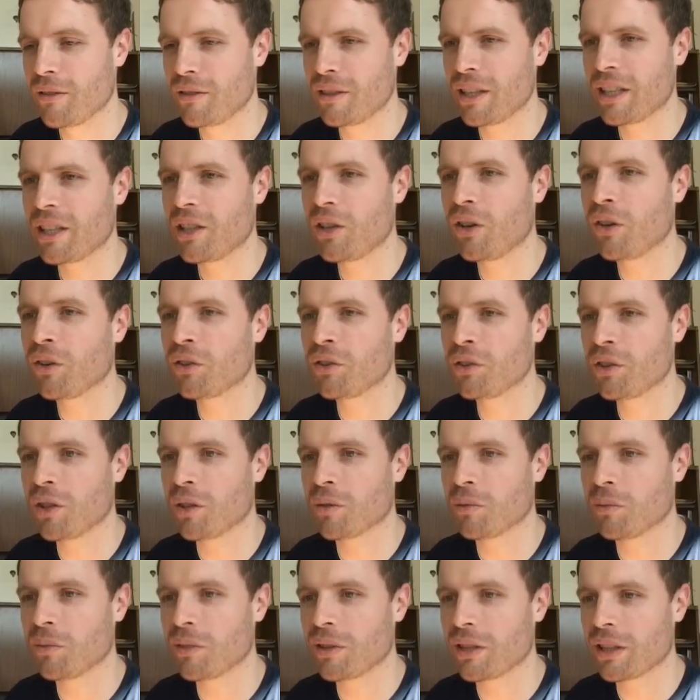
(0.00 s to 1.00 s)
And they cottoned
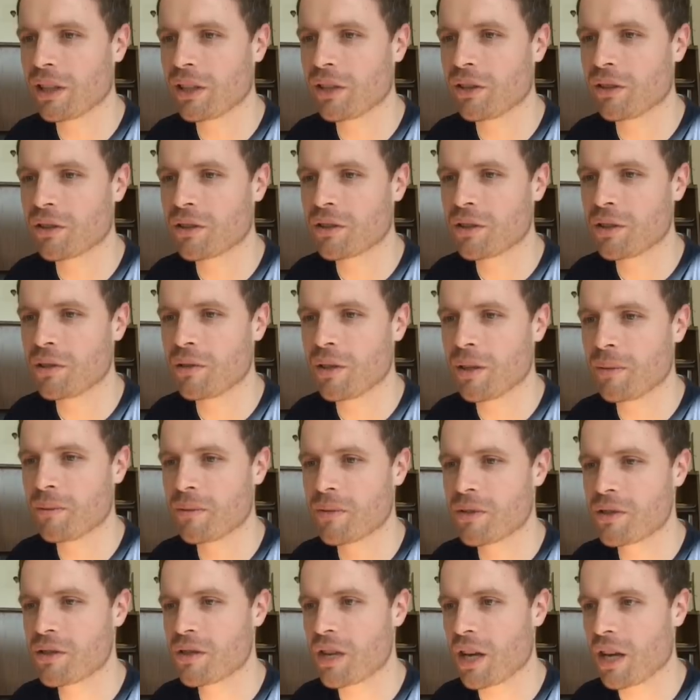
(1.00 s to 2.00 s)
on when they got
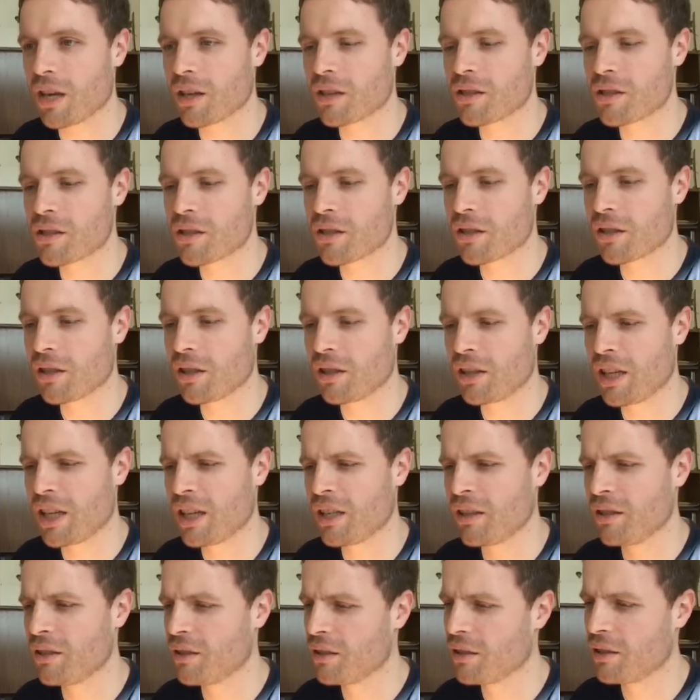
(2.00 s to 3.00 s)
to 6 and
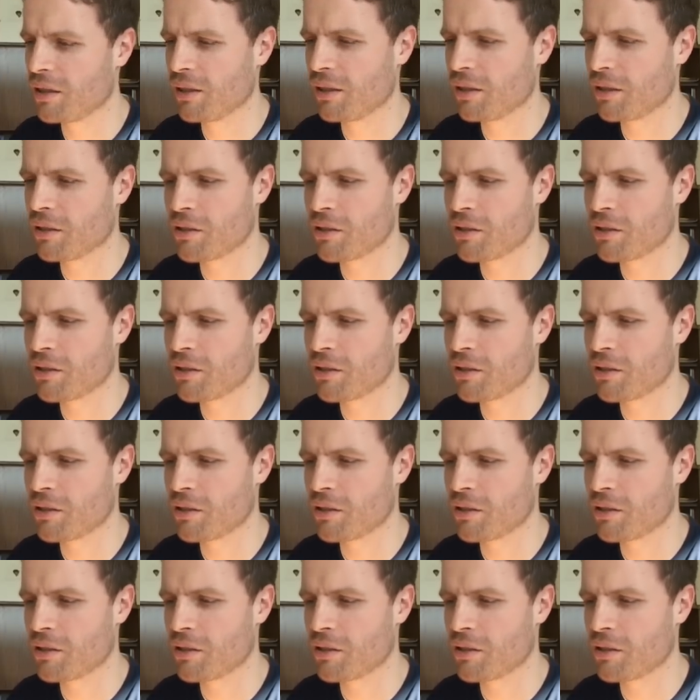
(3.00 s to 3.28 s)
then